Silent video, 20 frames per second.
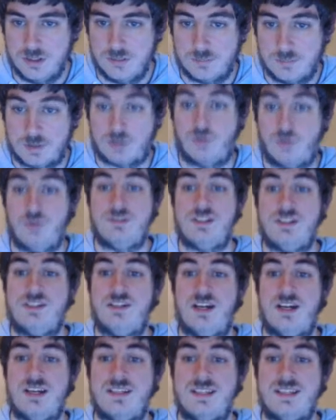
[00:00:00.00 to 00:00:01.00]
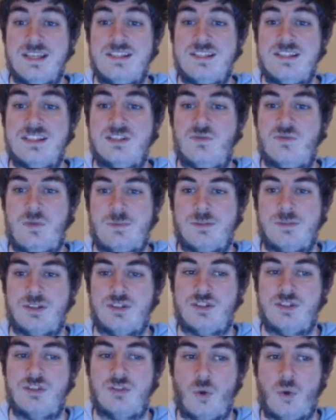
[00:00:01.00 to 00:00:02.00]
but criticised its scripted
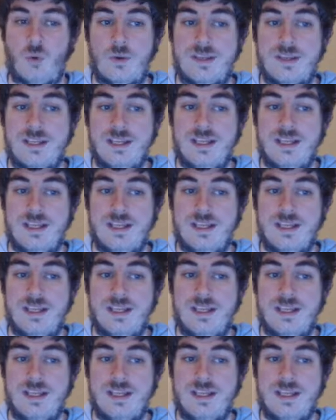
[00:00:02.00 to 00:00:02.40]
story,